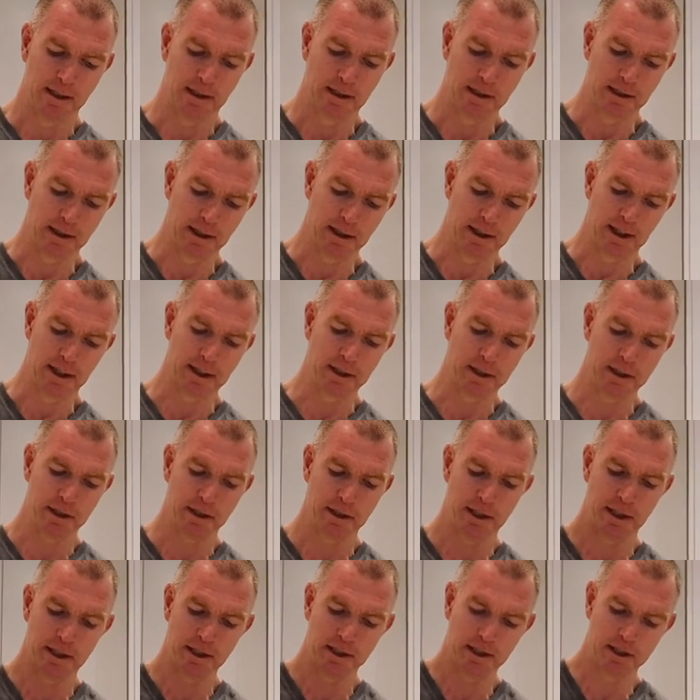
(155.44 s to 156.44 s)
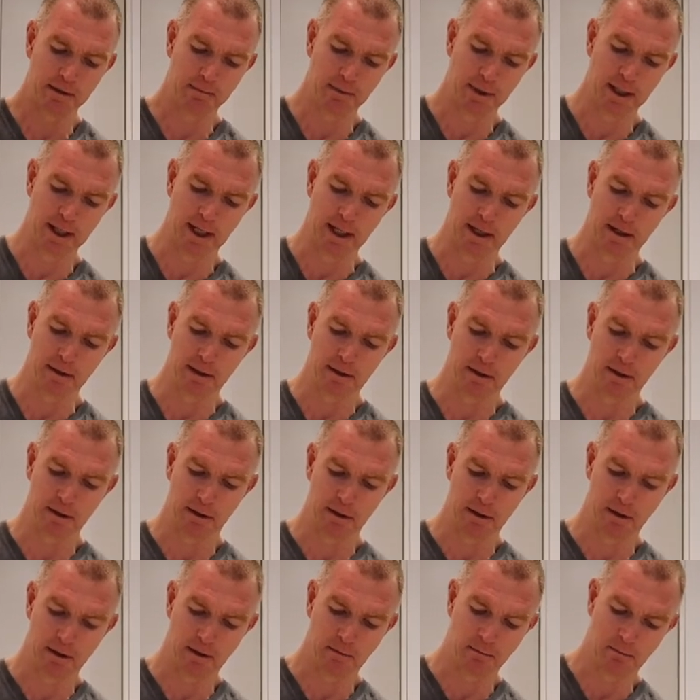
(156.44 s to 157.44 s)
So that's just about
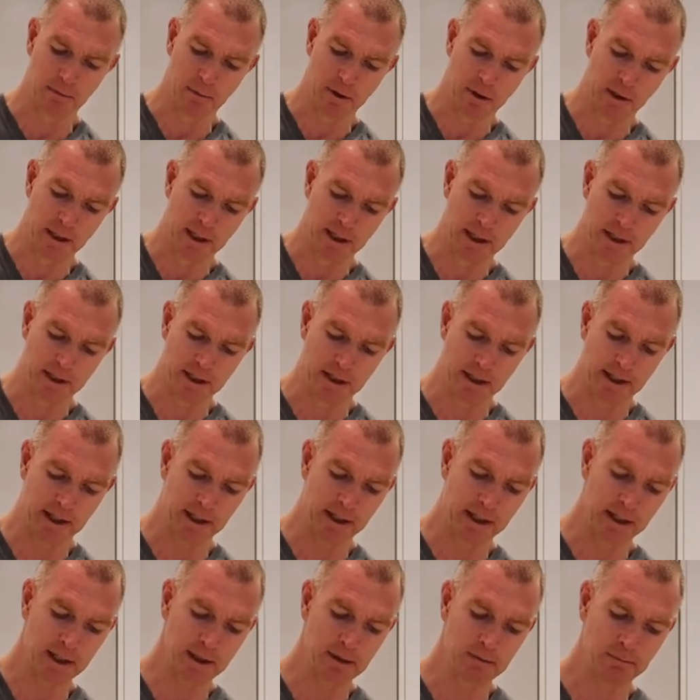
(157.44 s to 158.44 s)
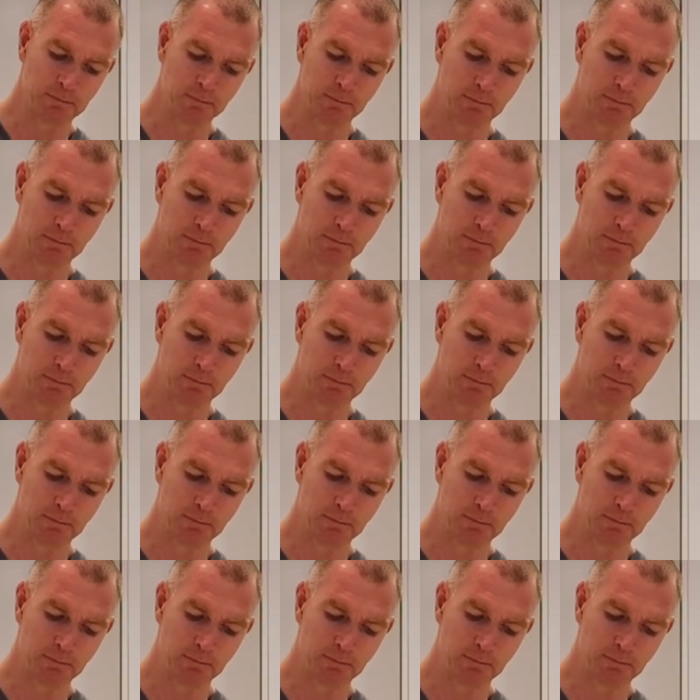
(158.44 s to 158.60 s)
combined together.